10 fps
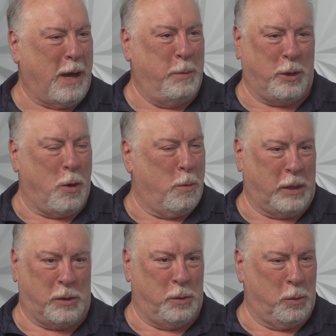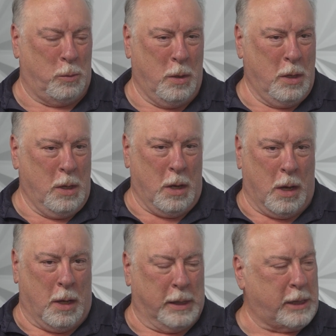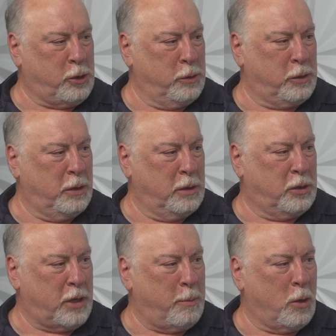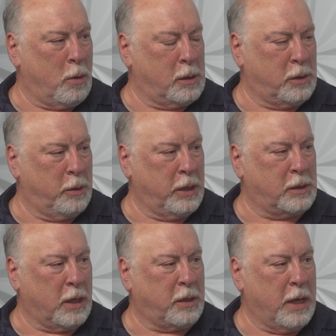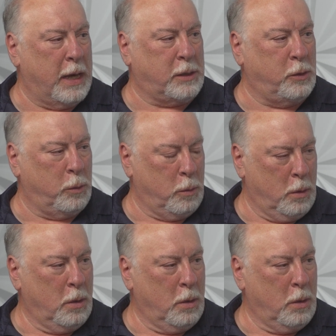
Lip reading: I've been going to lectures and seminars and things like that to,